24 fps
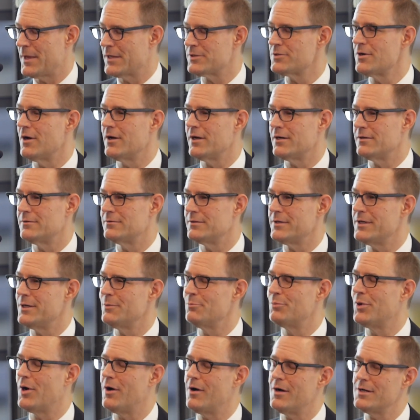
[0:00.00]
It's not
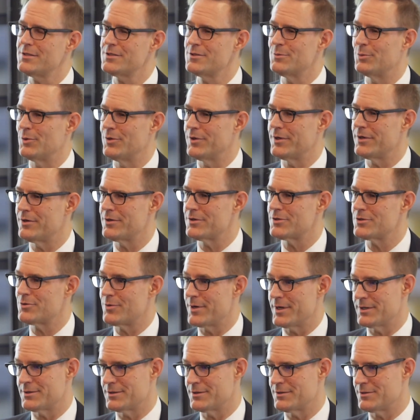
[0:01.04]
impossible that interest
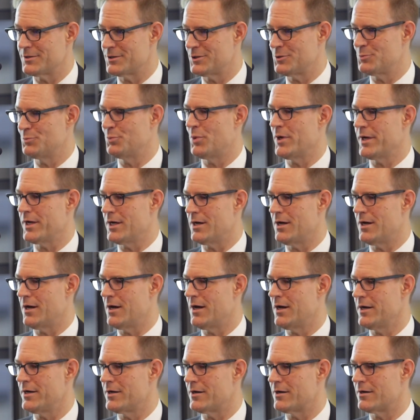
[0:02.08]
rates spike
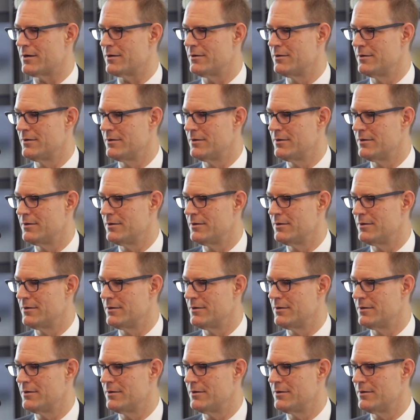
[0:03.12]
higher,